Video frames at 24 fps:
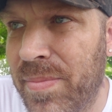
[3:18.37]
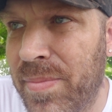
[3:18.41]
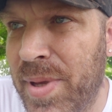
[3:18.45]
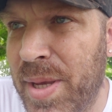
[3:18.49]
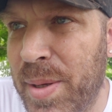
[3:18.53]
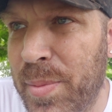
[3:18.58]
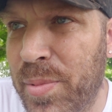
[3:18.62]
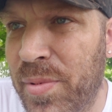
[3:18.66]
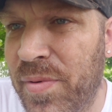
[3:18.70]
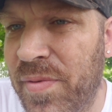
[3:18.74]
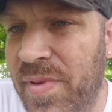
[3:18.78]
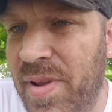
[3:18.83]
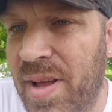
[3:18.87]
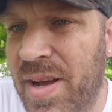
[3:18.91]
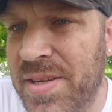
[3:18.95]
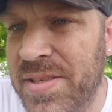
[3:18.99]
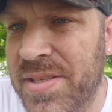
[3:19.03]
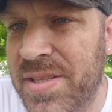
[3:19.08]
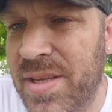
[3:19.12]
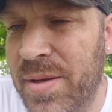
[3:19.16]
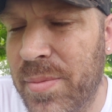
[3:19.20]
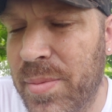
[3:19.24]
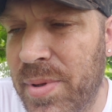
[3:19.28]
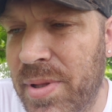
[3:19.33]
People have
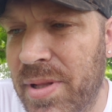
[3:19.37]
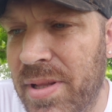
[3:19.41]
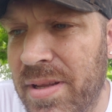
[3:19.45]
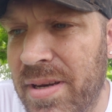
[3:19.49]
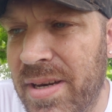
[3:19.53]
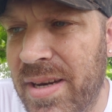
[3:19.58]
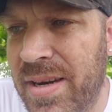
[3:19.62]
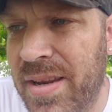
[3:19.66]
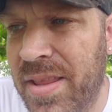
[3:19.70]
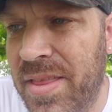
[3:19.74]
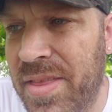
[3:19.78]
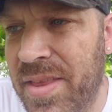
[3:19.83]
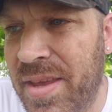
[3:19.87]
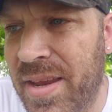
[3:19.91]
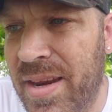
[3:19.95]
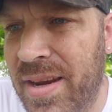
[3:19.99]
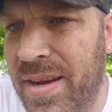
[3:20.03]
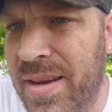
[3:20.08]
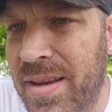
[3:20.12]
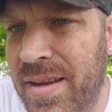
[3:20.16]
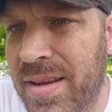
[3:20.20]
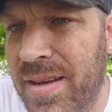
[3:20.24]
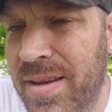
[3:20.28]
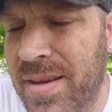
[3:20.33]
lost the ability to
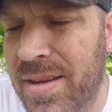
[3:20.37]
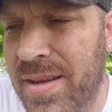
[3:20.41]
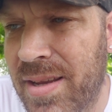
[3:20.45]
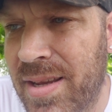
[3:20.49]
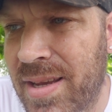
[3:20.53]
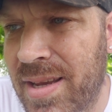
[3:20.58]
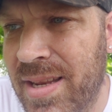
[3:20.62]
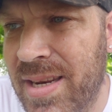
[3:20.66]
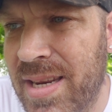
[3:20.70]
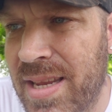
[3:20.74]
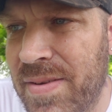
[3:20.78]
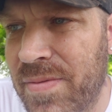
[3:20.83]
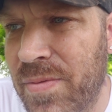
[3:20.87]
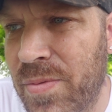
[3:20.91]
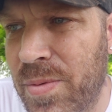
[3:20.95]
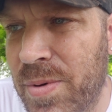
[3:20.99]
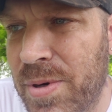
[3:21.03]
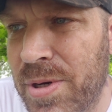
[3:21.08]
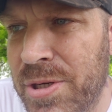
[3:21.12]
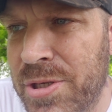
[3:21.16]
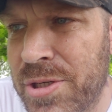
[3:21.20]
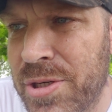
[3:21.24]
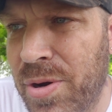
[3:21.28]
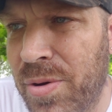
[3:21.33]
think, and even
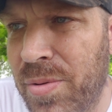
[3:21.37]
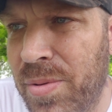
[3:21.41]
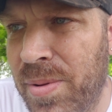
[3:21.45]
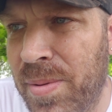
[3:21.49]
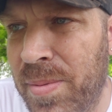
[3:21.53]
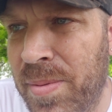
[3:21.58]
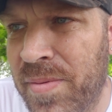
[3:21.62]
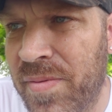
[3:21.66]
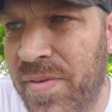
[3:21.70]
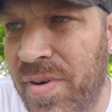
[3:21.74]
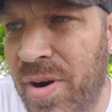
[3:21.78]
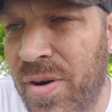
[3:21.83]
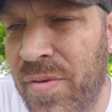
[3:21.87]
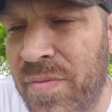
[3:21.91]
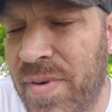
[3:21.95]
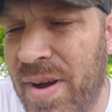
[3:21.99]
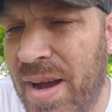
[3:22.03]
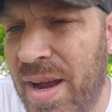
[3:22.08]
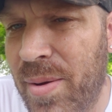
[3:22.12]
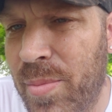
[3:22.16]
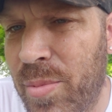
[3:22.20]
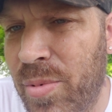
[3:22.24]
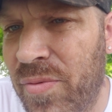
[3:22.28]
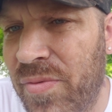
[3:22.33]
when you show them the
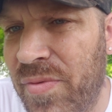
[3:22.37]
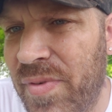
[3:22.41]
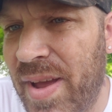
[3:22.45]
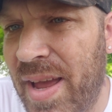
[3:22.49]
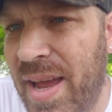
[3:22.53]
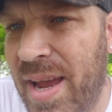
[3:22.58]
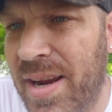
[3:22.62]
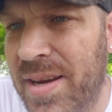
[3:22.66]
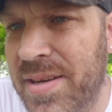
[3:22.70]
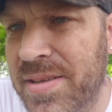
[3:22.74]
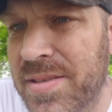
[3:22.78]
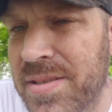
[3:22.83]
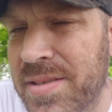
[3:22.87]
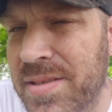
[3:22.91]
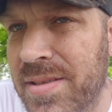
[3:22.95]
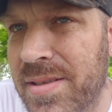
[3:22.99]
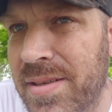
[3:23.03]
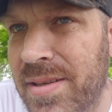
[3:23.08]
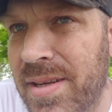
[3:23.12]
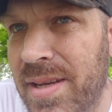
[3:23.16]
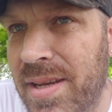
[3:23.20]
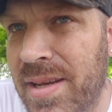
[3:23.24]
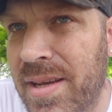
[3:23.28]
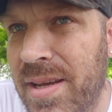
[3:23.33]
verifiable facts,
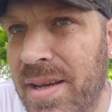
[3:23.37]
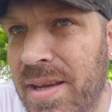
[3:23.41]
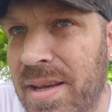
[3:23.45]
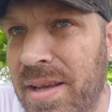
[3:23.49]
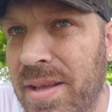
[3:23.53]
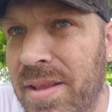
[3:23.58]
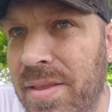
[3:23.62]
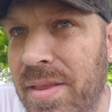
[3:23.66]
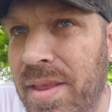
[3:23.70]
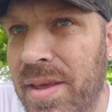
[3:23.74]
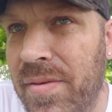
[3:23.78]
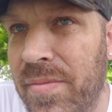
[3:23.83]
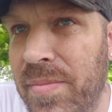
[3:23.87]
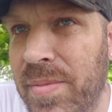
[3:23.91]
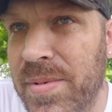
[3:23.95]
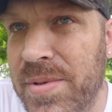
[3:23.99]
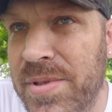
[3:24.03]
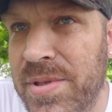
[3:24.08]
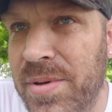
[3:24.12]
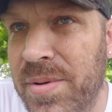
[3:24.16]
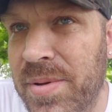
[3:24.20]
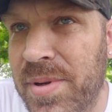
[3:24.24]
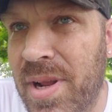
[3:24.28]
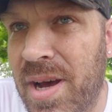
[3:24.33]
they've been
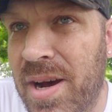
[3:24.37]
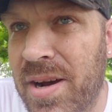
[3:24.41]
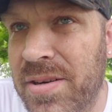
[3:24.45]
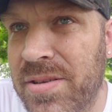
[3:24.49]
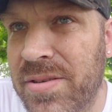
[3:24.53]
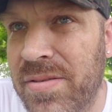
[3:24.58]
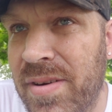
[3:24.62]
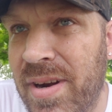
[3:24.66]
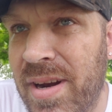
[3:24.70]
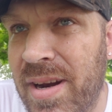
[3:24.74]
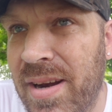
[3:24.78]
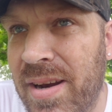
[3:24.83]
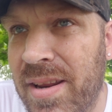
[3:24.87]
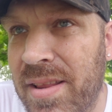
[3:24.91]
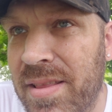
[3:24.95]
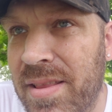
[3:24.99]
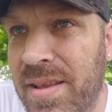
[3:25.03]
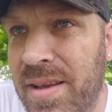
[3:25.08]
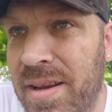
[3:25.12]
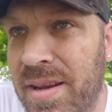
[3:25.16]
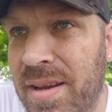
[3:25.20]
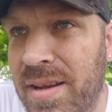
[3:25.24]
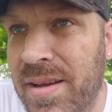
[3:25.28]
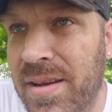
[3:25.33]
so indoctrinated
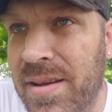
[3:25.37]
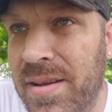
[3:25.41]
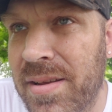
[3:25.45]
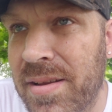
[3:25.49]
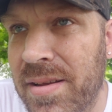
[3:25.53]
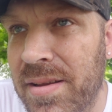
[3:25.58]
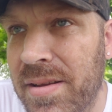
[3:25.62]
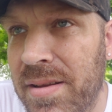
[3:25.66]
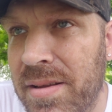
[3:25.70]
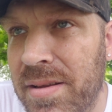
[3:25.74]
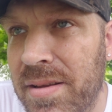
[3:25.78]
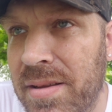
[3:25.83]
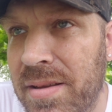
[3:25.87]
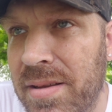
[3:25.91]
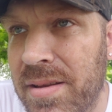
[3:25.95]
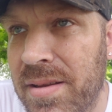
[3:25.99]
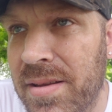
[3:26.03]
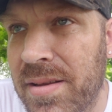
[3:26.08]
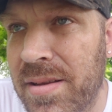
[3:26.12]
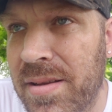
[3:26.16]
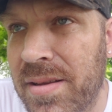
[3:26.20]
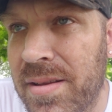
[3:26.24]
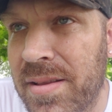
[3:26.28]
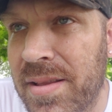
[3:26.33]

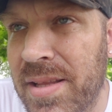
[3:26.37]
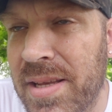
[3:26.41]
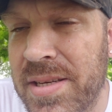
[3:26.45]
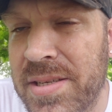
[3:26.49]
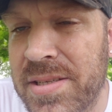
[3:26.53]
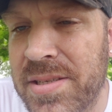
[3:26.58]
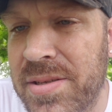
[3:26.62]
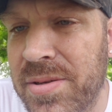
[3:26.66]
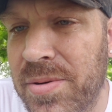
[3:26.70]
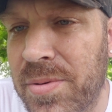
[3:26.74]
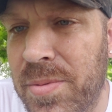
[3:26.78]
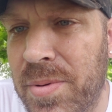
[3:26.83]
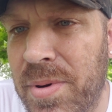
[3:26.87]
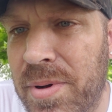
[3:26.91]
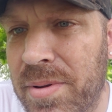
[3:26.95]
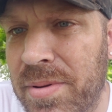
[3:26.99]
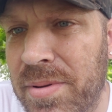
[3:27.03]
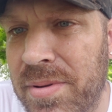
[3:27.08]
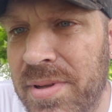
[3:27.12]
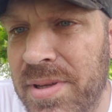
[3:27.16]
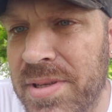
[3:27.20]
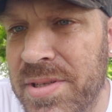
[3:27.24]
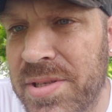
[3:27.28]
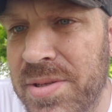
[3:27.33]
they still
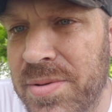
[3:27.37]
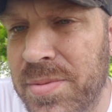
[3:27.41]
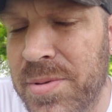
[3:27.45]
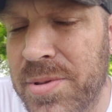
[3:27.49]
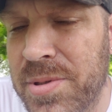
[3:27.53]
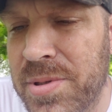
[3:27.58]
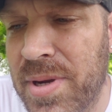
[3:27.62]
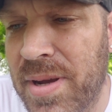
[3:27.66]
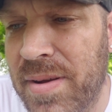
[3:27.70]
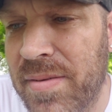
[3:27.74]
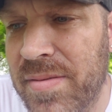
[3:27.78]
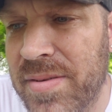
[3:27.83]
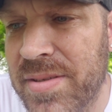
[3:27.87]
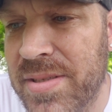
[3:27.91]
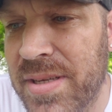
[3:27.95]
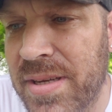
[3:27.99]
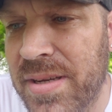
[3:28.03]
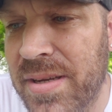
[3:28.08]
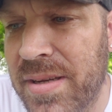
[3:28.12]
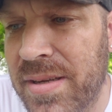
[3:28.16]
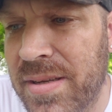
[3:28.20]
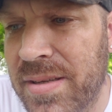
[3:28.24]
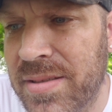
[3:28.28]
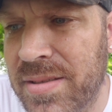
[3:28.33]
won't listen to what you have to
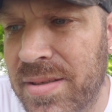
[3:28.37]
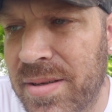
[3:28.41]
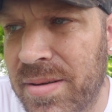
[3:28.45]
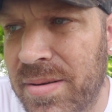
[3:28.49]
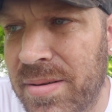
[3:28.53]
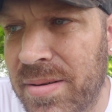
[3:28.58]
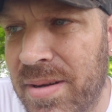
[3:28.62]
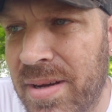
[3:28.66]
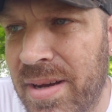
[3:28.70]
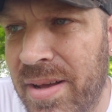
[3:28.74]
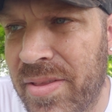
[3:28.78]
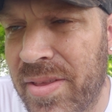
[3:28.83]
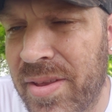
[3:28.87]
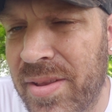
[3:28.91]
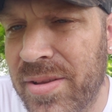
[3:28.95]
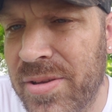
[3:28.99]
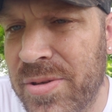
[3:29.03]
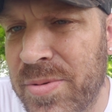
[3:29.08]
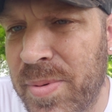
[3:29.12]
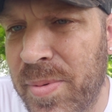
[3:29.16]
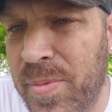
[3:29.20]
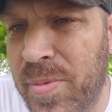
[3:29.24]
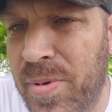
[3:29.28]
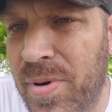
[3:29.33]
say. So I think
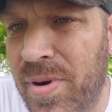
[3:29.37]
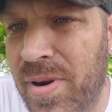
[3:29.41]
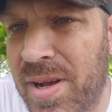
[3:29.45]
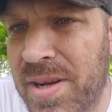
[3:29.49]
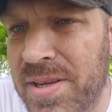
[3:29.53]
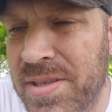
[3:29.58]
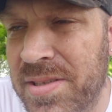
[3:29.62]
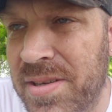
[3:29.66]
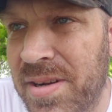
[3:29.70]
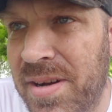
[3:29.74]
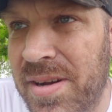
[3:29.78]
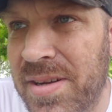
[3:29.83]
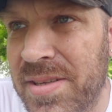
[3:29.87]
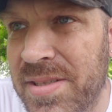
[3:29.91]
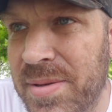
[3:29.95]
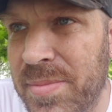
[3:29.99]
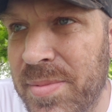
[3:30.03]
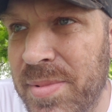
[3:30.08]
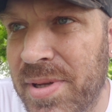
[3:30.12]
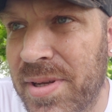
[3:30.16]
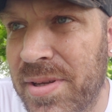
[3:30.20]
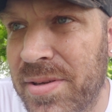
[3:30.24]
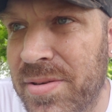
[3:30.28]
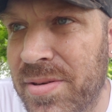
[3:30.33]
those people are lost cause.
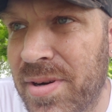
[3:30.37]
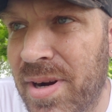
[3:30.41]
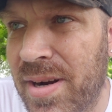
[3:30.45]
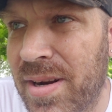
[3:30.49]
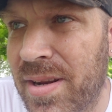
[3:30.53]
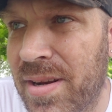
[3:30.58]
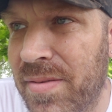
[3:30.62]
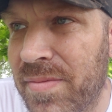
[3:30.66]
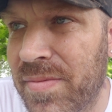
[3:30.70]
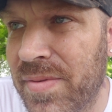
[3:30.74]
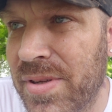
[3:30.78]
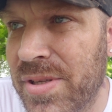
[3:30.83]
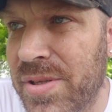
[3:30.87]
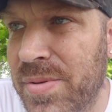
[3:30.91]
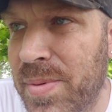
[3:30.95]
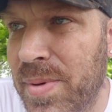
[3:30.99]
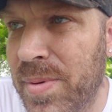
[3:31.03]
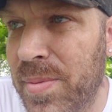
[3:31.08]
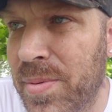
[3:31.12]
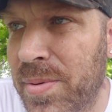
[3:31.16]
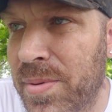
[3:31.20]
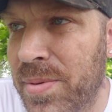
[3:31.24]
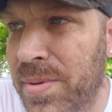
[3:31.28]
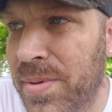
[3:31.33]
I'm done trying to convince
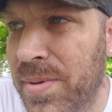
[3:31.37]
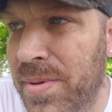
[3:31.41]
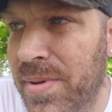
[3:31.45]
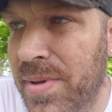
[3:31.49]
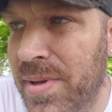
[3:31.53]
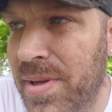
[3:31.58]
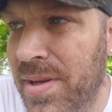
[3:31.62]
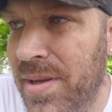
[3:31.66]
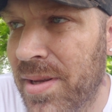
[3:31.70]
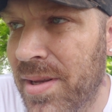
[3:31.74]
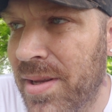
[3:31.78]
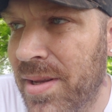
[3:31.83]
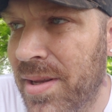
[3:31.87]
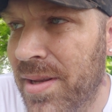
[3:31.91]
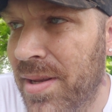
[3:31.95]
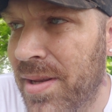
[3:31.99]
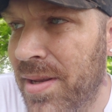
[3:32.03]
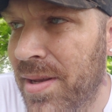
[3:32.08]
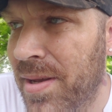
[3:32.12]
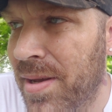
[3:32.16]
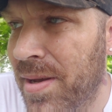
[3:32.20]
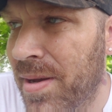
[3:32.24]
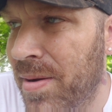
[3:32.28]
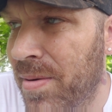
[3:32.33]
people.
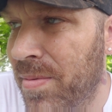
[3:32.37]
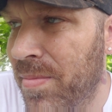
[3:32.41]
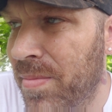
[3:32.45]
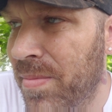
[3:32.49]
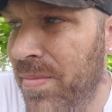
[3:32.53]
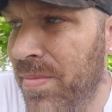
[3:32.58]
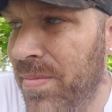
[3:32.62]
I'm